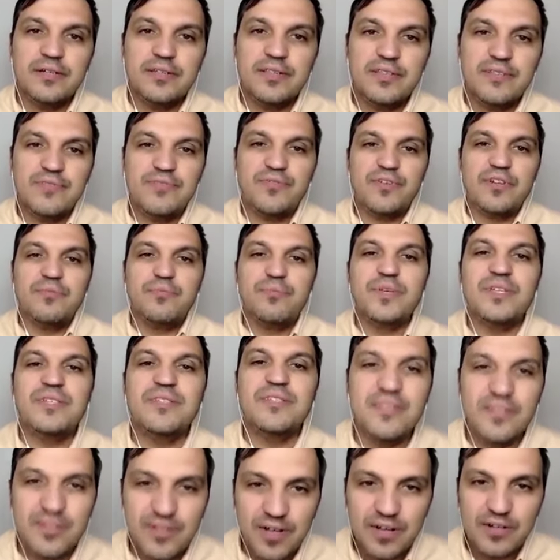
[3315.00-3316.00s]
different
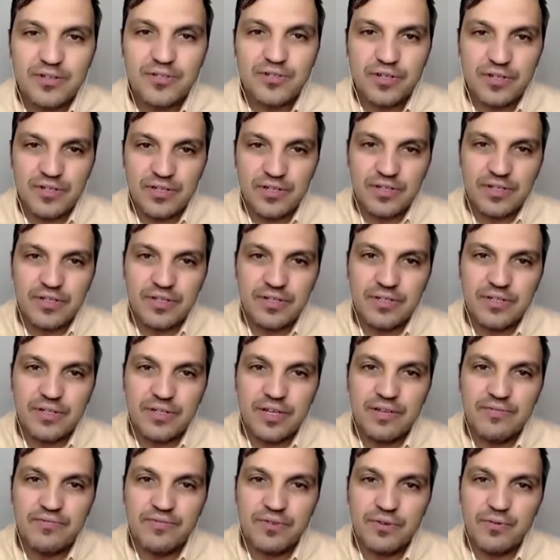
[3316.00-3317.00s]
business culture
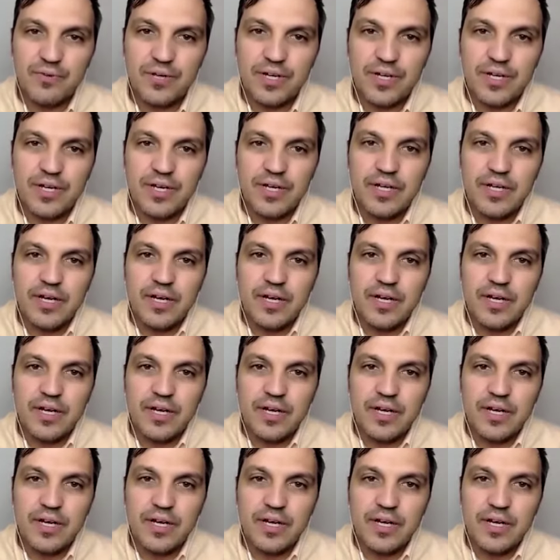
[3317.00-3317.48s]
everywhere.